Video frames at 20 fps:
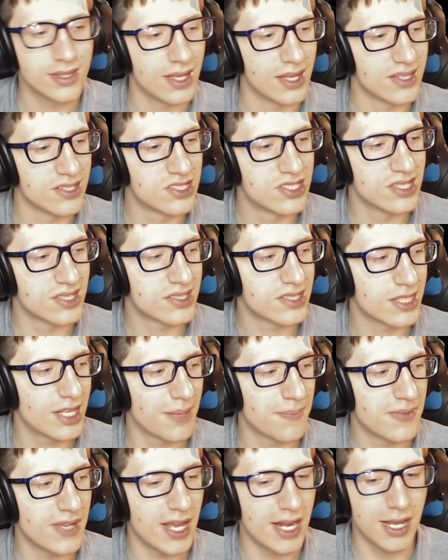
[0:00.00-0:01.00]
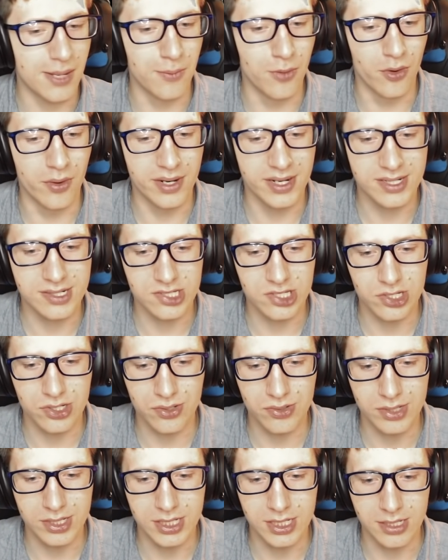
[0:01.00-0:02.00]
Things just keep getting more
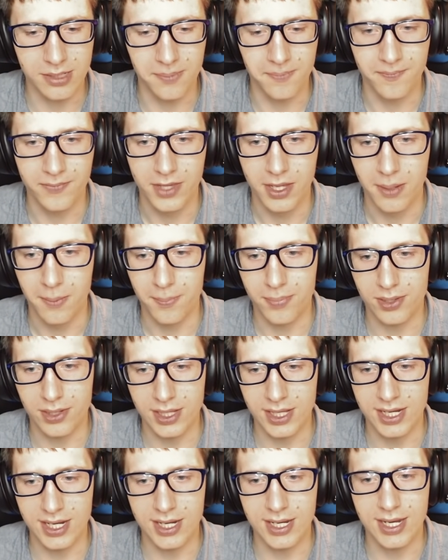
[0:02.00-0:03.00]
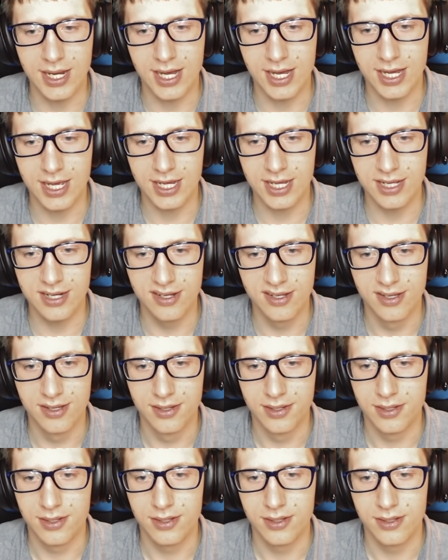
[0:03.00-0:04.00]
extreme. Planet 9,
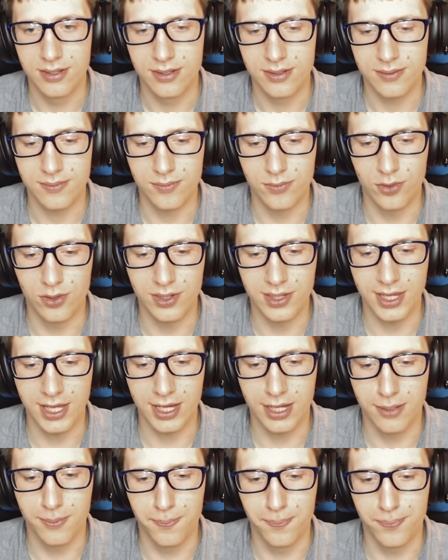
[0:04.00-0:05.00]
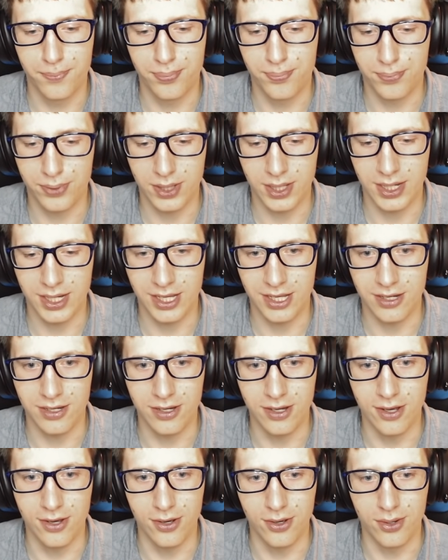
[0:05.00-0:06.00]
more like Planet
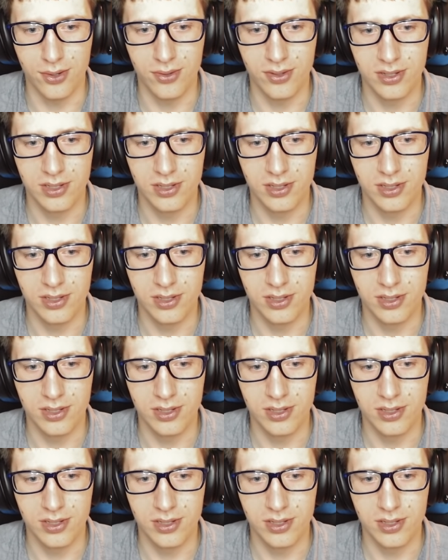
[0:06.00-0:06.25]
No,